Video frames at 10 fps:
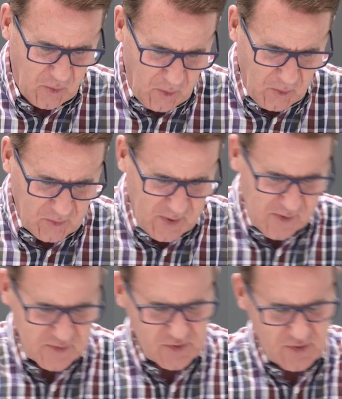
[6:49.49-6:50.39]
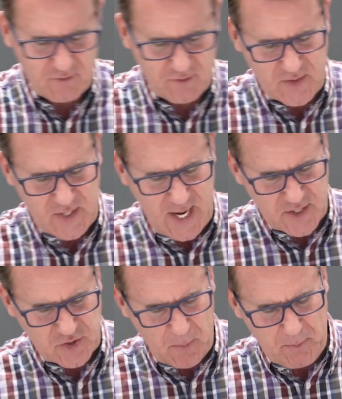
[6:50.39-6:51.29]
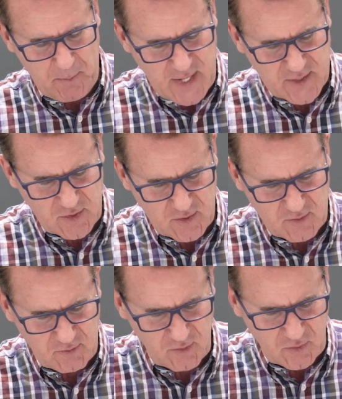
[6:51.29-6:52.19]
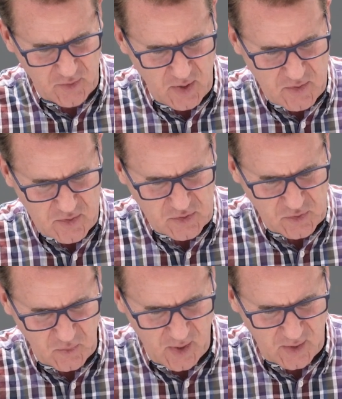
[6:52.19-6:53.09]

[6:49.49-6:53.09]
all longsuffering as a pattern for those who are